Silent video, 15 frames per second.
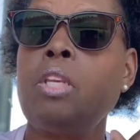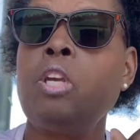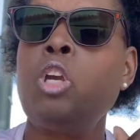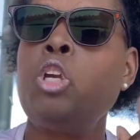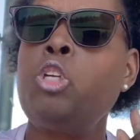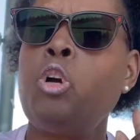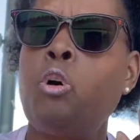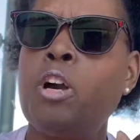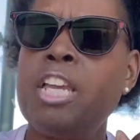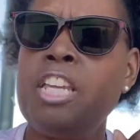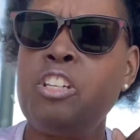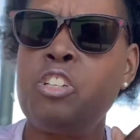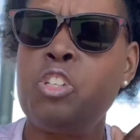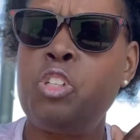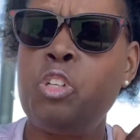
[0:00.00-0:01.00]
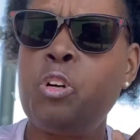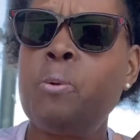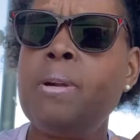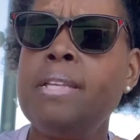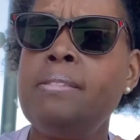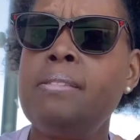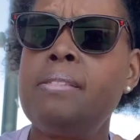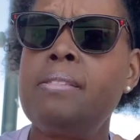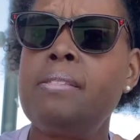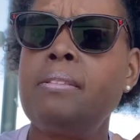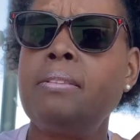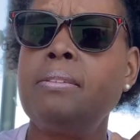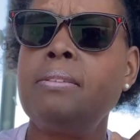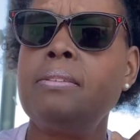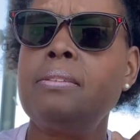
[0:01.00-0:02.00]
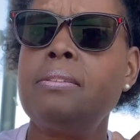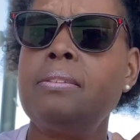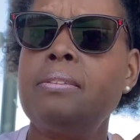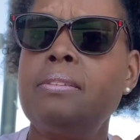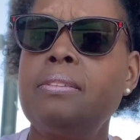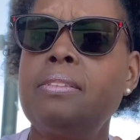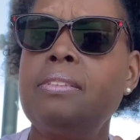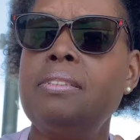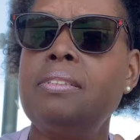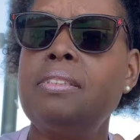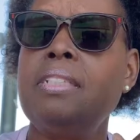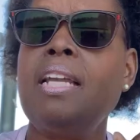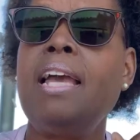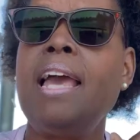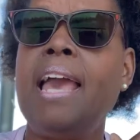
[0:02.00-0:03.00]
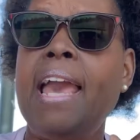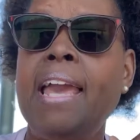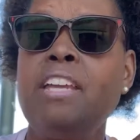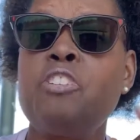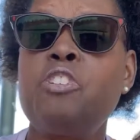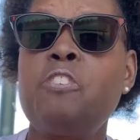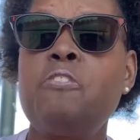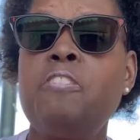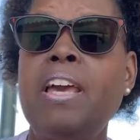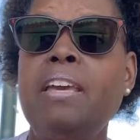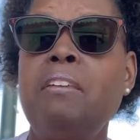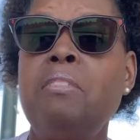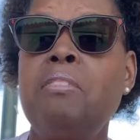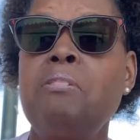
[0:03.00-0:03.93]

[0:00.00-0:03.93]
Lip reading: your endurance, and your faith.